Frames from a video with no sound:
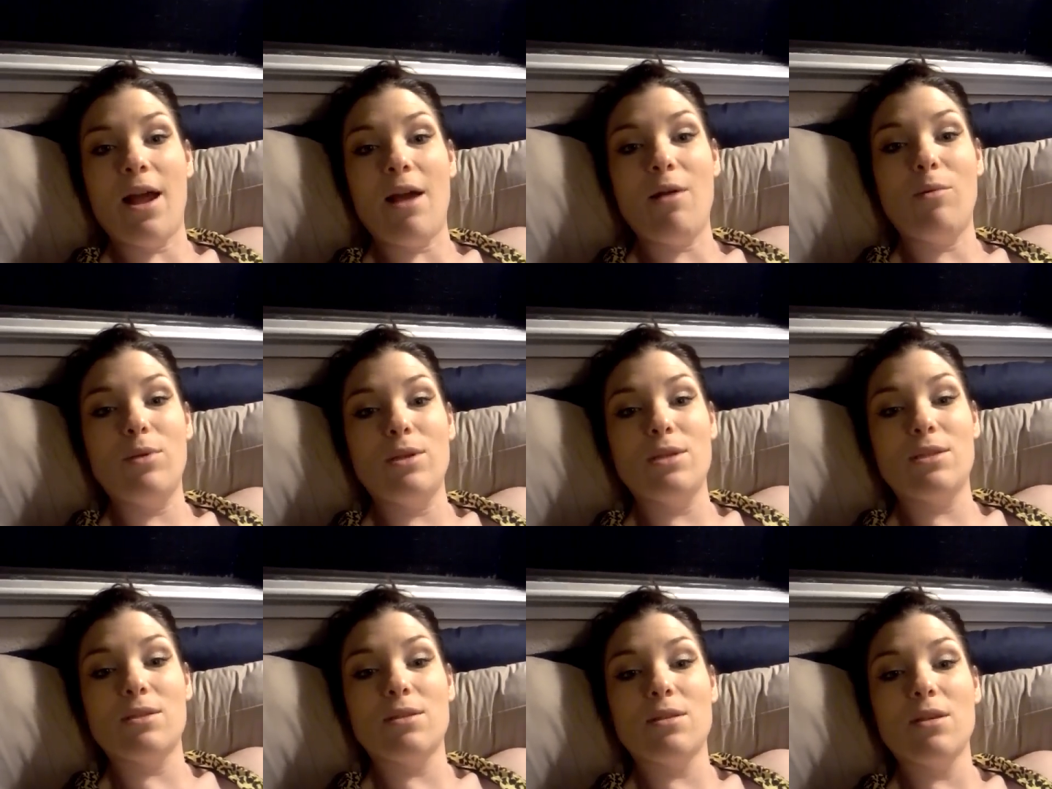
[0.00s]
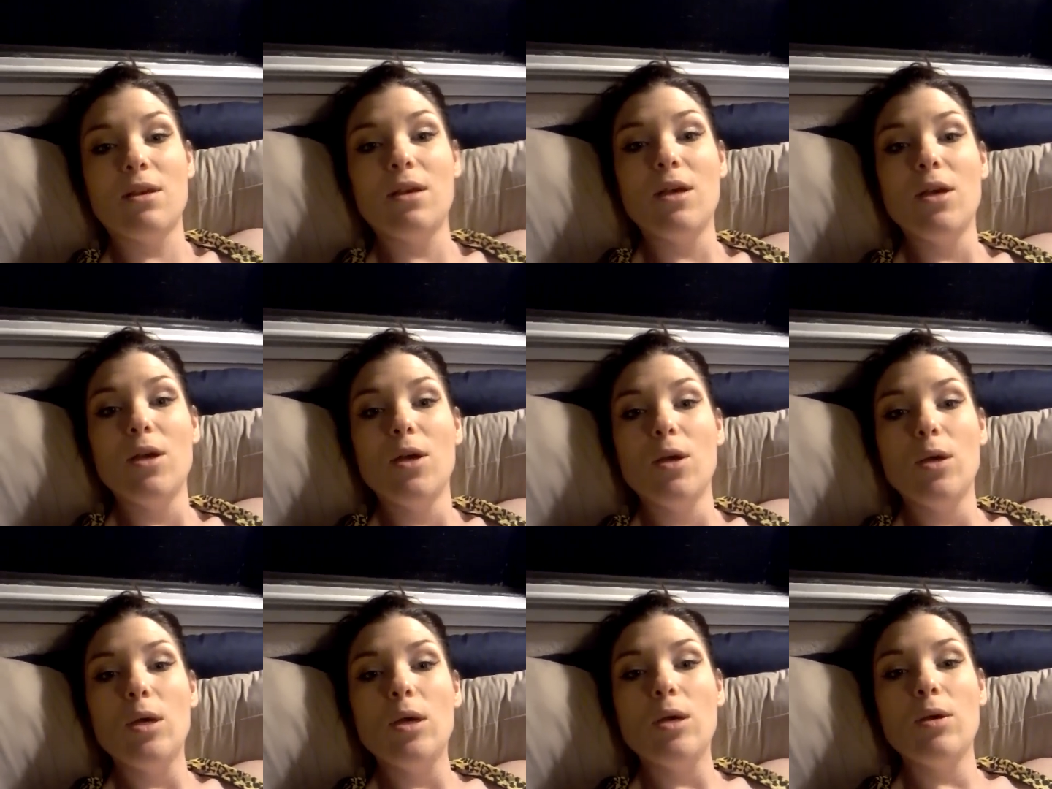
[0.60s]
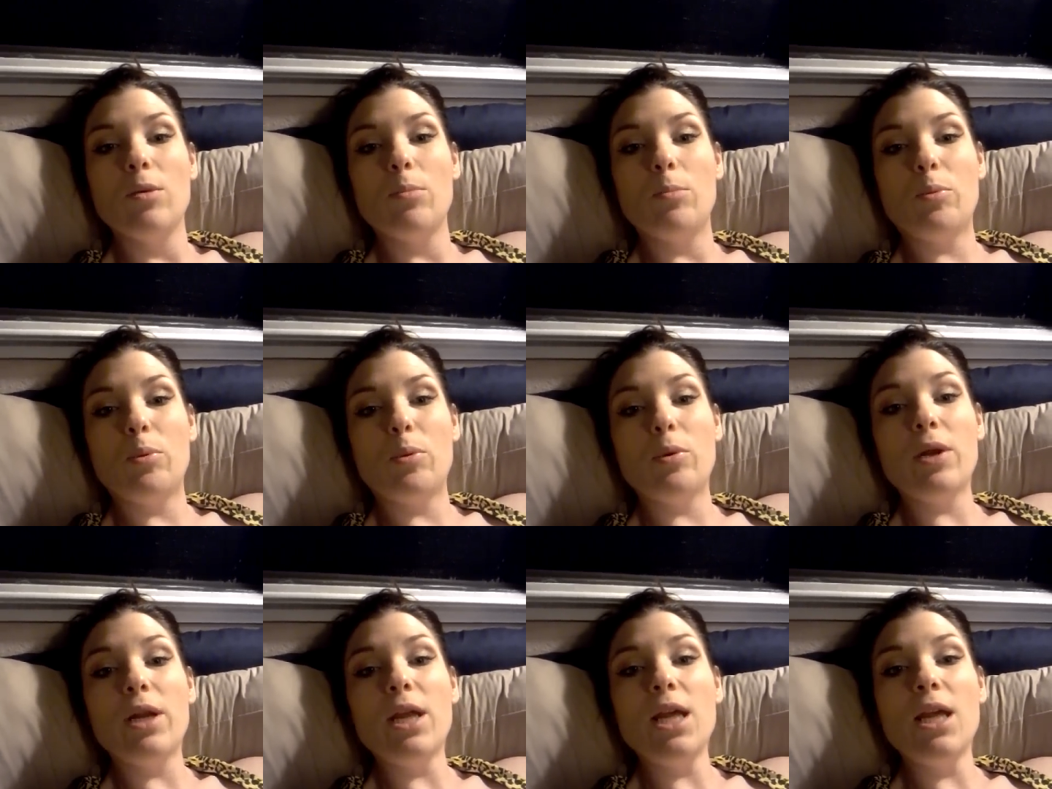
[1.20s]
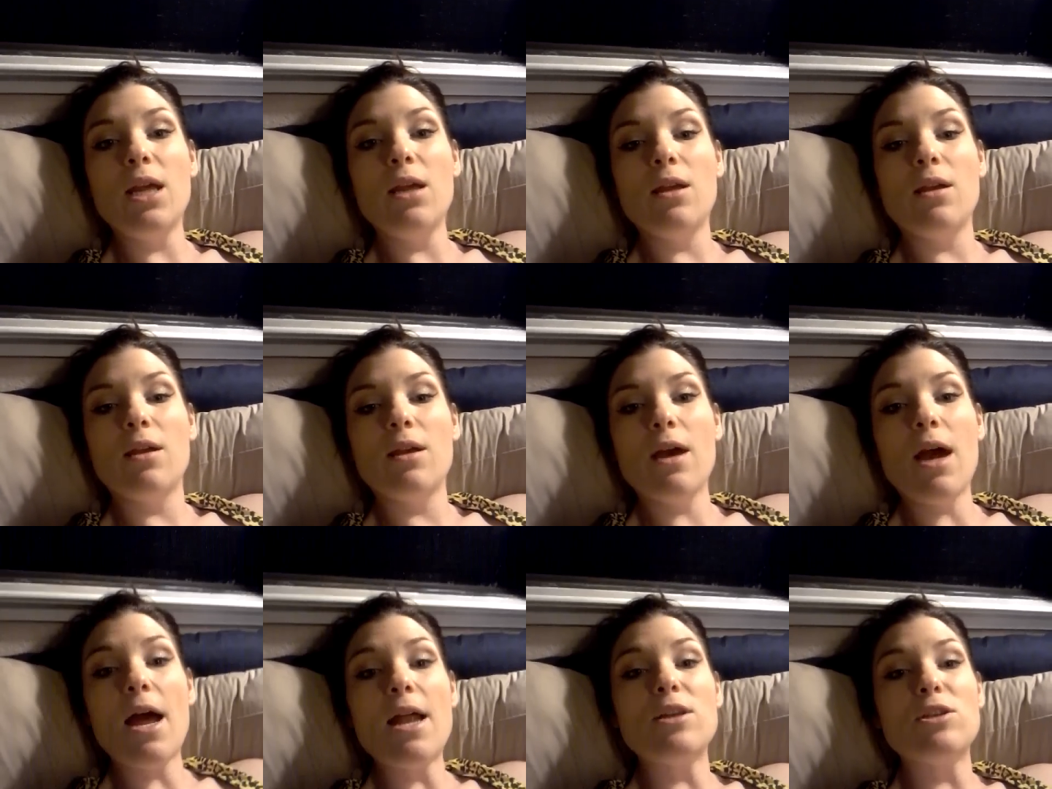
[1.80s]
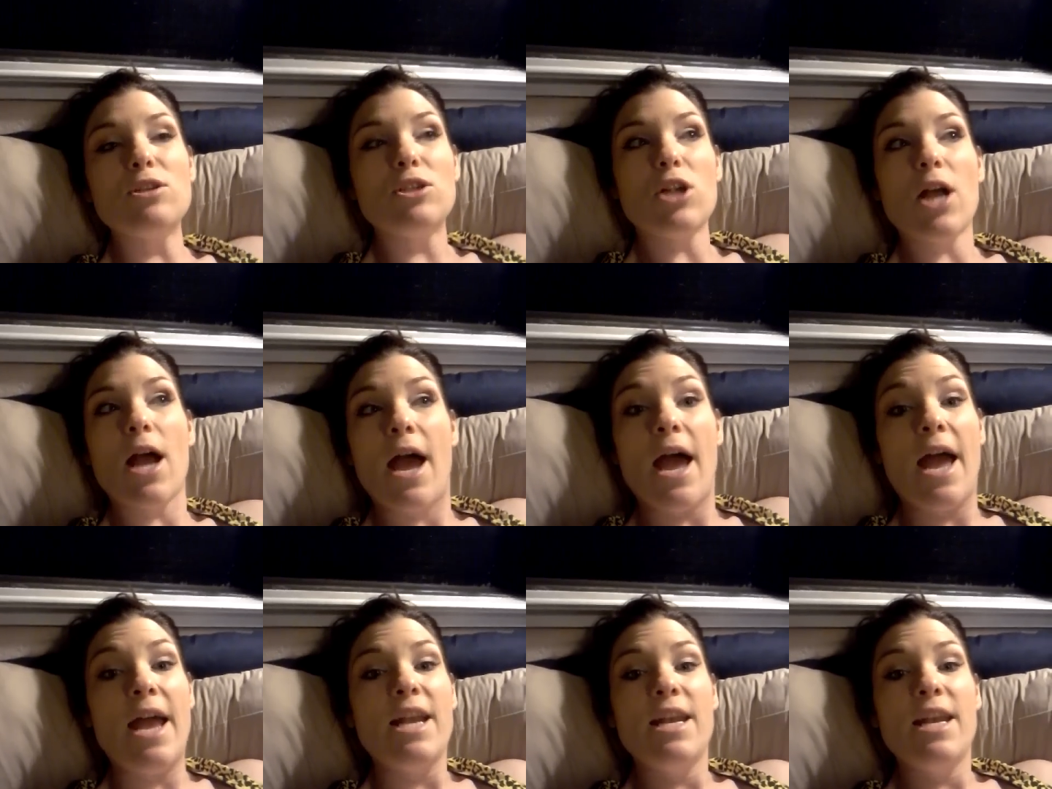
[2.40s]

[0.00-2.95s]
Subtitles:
I was pretty cut and dry.